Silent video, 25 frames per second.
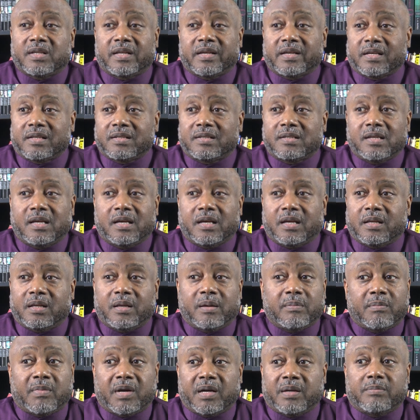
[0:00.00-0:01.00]
Like I said,
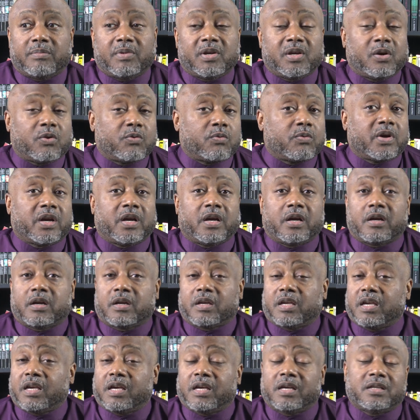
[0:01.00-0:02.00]
it might be a rare
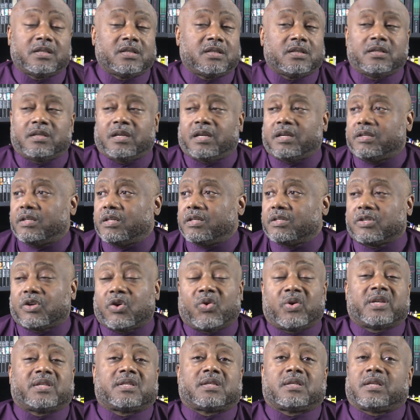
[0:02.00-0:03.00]
occasion. there's
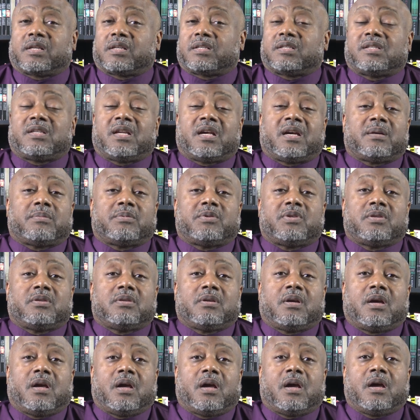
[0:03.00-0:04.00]
always an
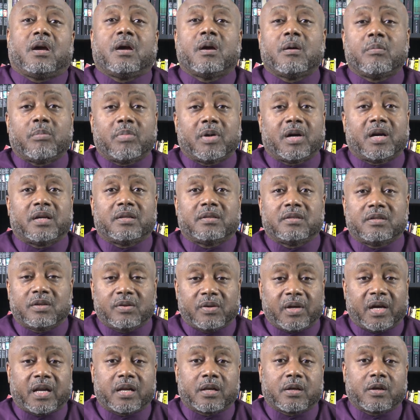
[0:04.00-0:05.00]
exception, but you
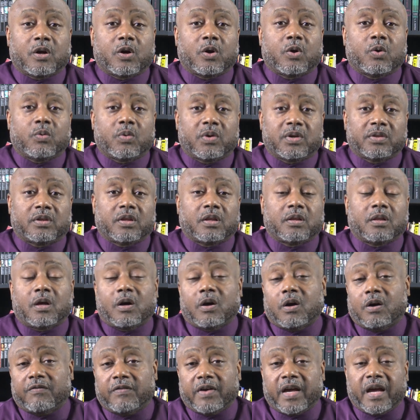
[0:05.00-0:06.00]
got to go with the
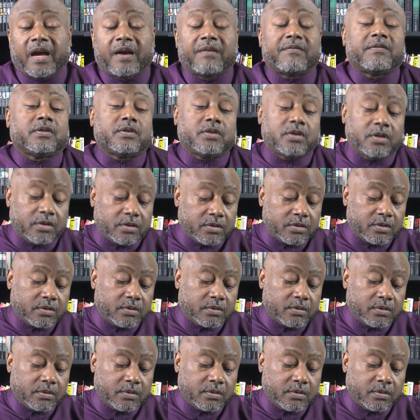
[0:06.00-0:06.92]
law of averages.